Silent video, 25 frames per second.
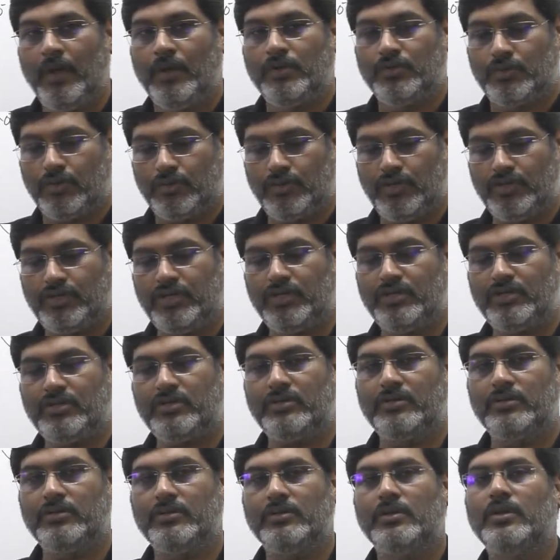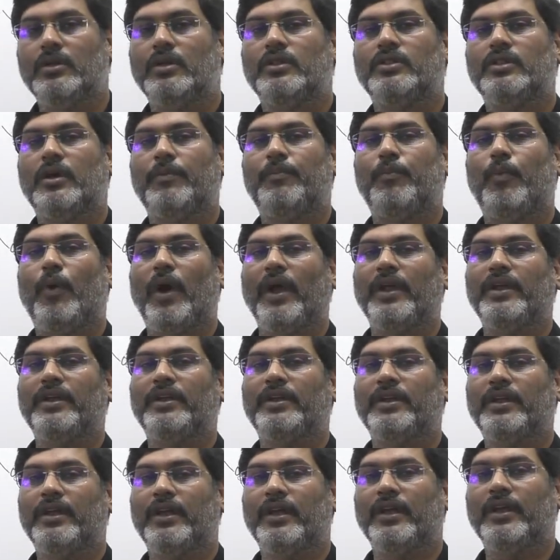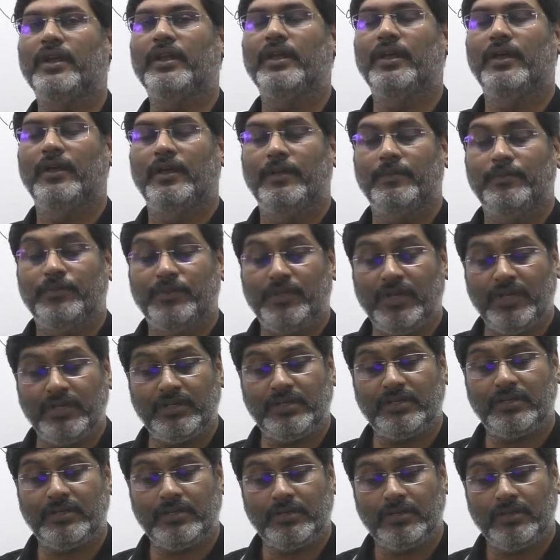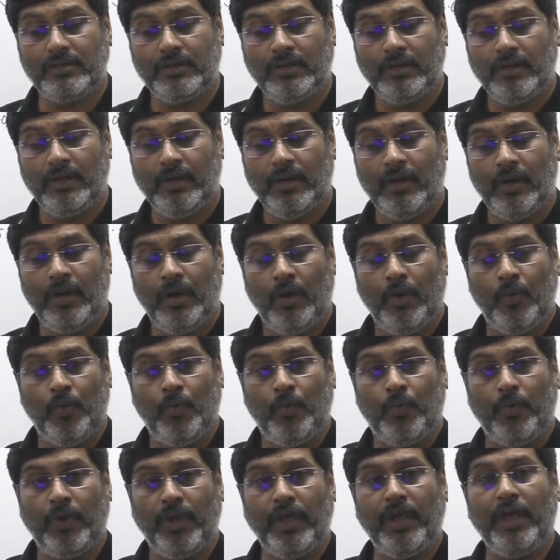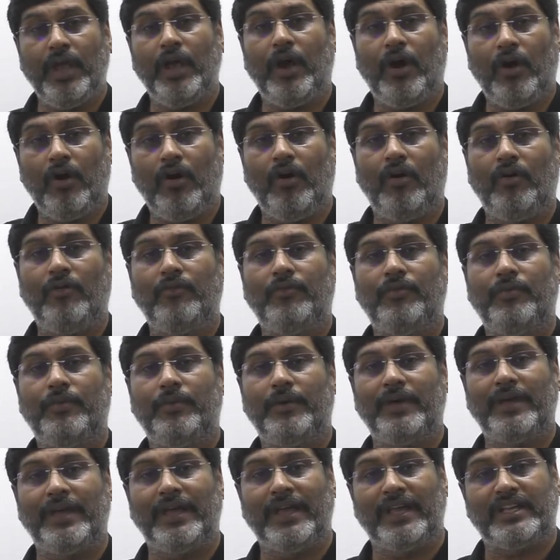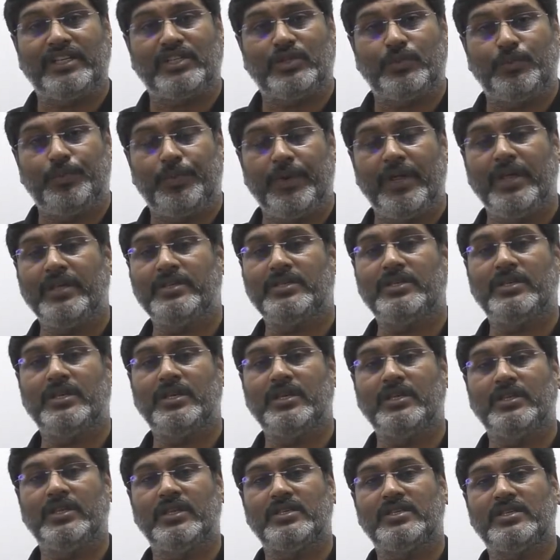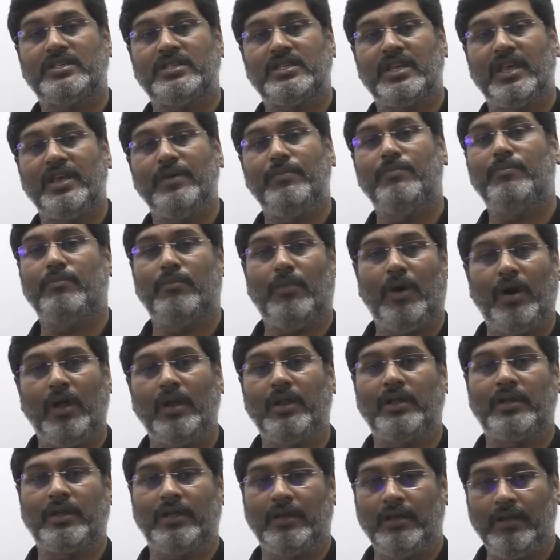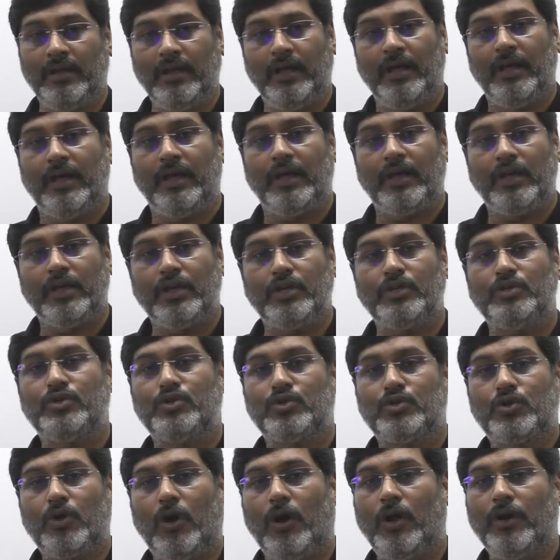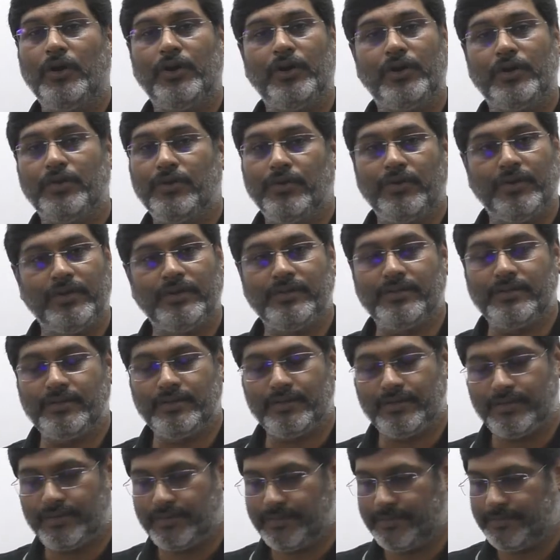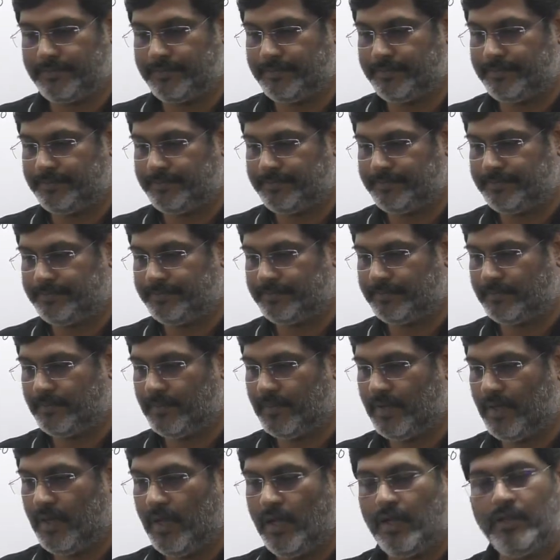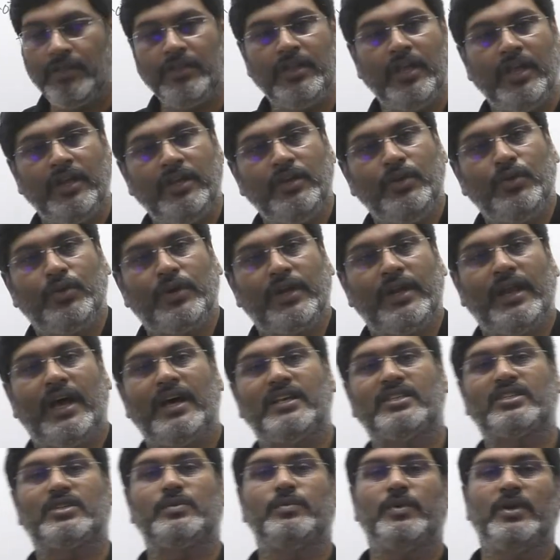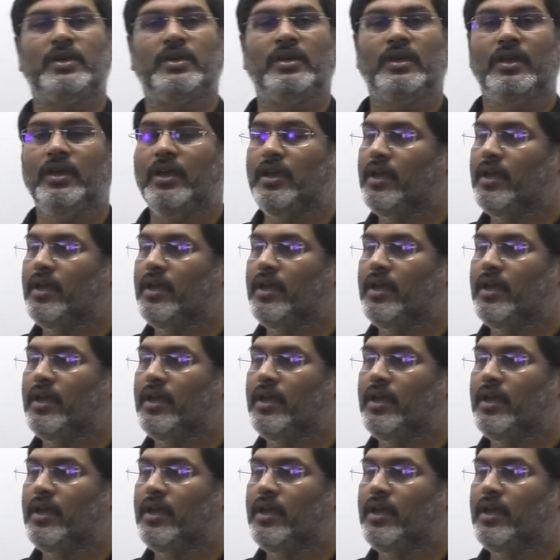So this is the point here. This way of expressing the same molecule is called resonance. Then you can ask me,